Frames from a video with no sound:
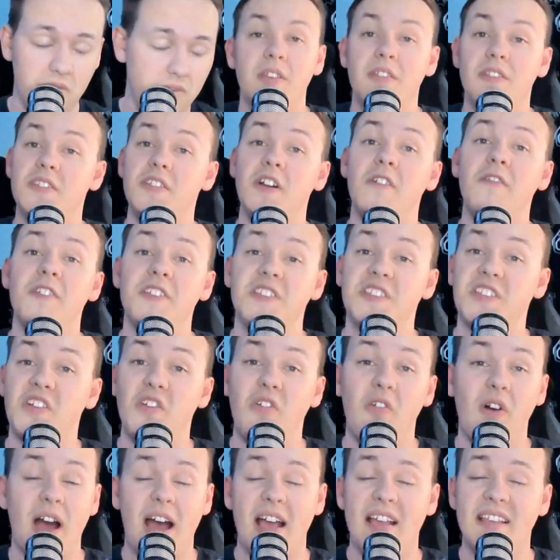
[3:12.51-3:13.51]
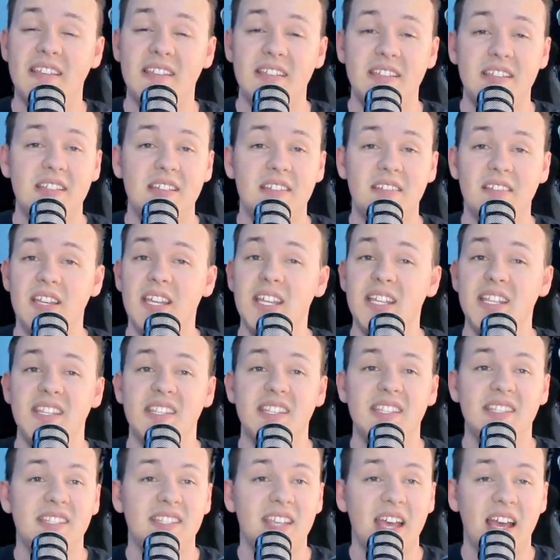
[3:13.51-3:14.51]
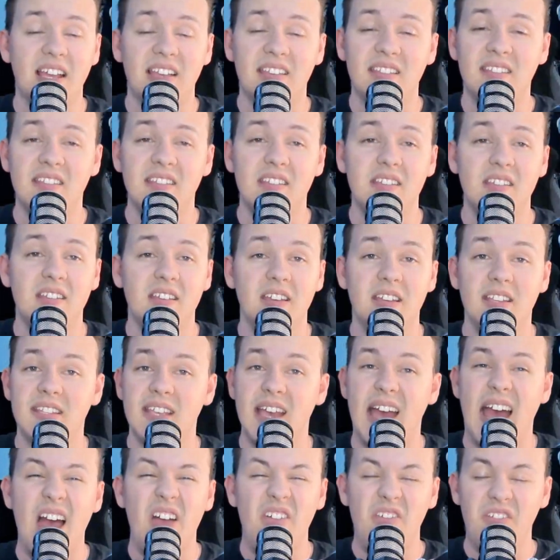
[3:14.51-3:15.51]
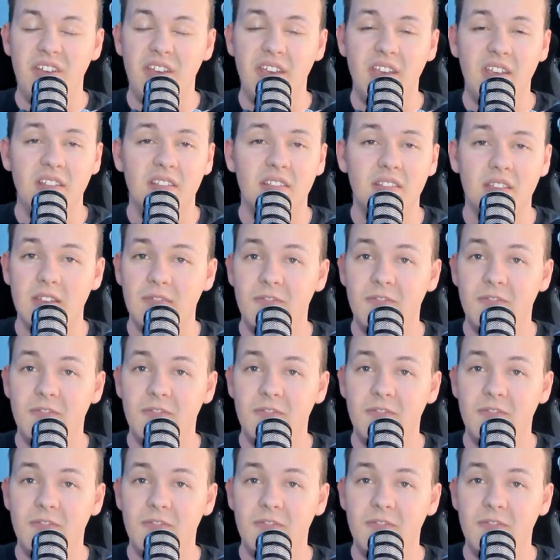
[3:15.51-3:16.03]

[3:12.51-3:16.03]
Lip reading: This stuff is classy, it's sexy, it's elegant.